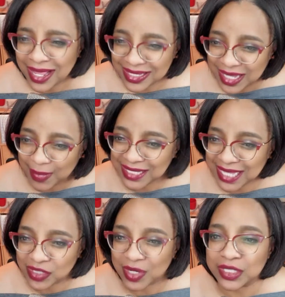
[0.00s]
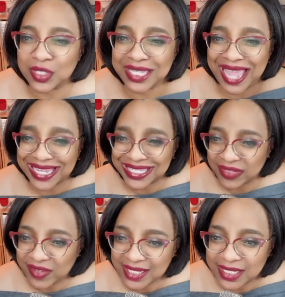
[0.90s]
Does that make sense, right? So the
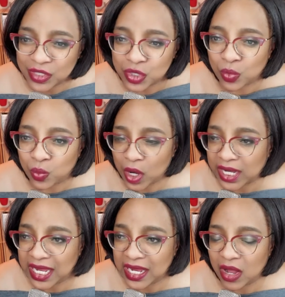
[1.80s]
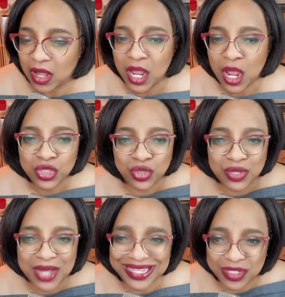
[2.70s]
activities that you're working on do
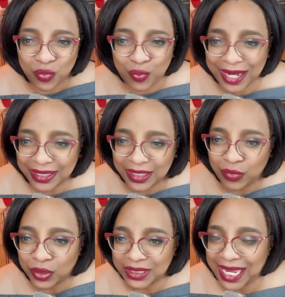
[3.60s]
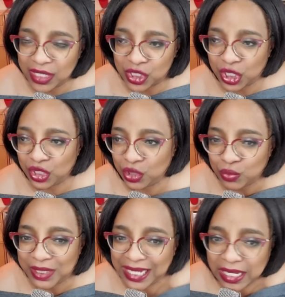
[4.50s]
not directly relate to you
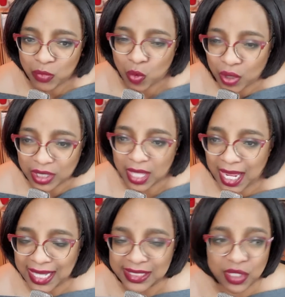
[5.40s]
getting more clients.